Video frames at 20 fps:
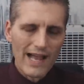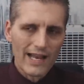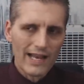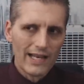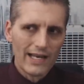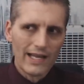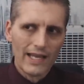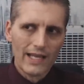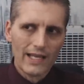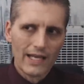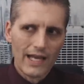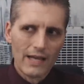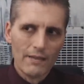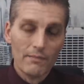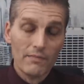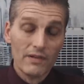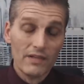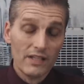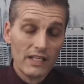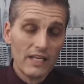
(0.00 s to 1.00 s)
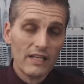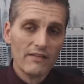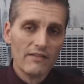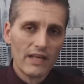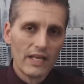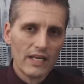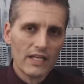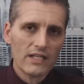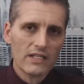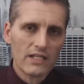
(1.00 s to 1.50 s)
And I, I believe that
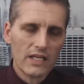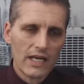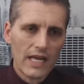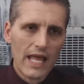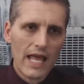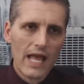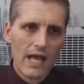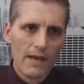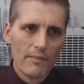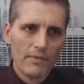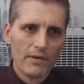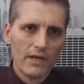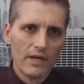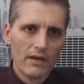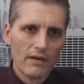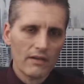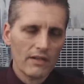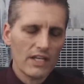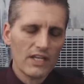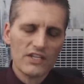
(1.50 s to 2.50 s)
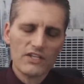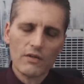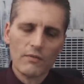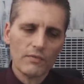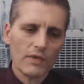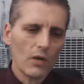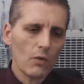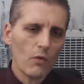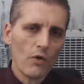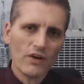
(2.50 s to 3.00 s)
is going to happen here, unless
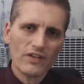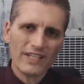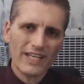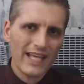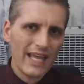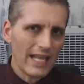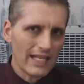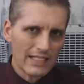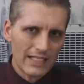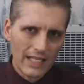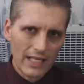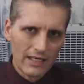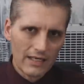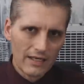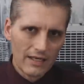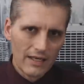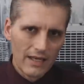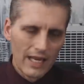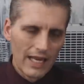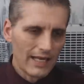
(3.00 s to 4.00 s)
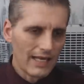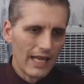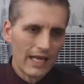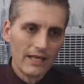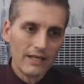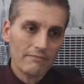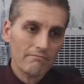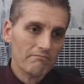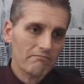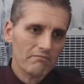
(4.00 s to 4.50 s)
something works against it. And I,
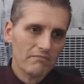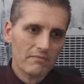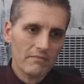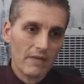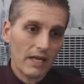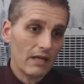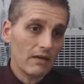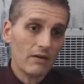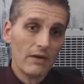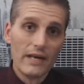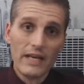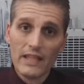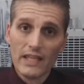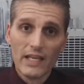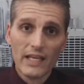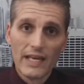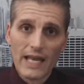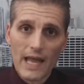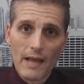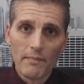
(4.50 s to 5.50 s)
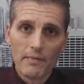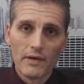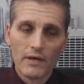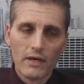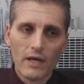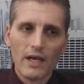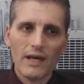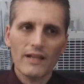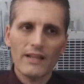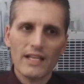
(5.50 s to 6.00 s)
I don't know, anything can happen.
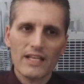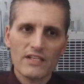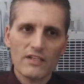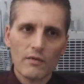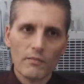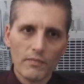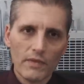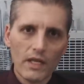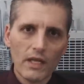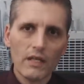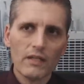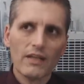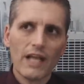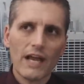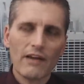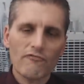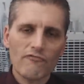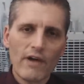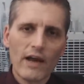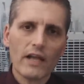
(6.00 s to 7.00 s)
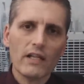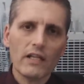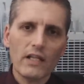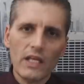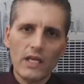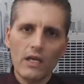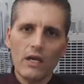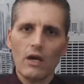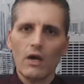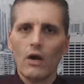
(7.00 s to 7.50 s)
Unless something
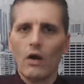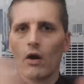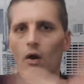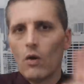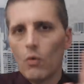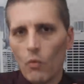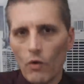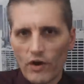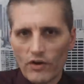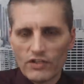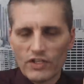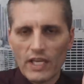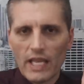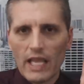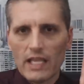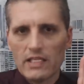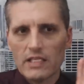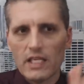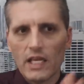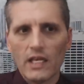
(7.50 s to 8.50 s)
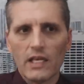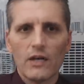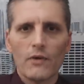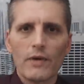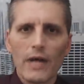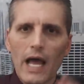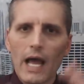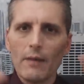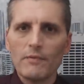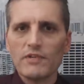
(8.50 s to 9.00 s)
directly works against it. You know, an
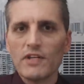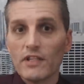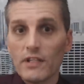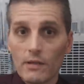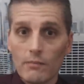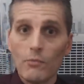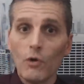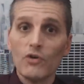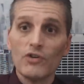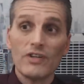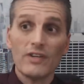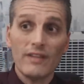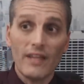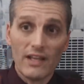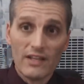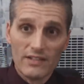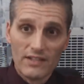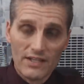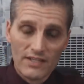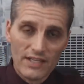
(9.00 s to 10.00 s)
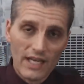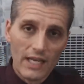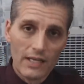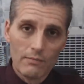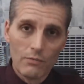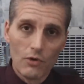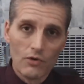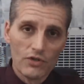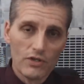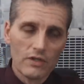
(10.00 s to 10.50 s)
object in motion tends to stay in
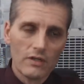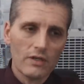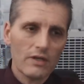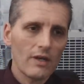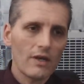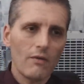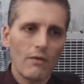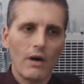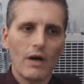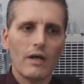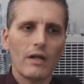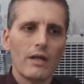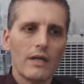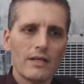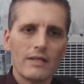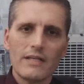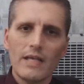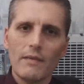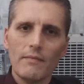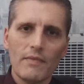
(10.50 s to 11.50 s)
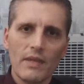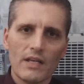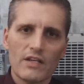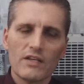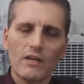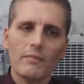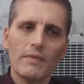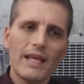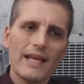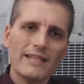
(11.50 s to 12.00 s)
motion. Well, same thing.
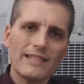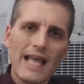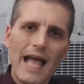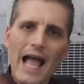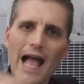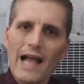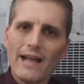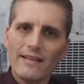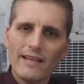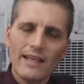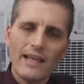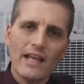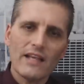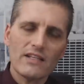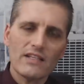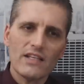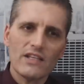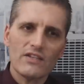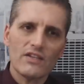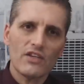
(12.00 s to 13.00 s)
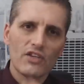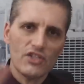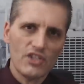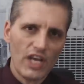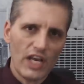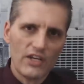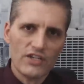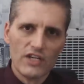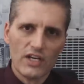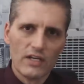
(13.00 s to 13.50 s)
Something has to act against this to
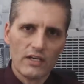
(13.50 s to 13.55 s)
change it.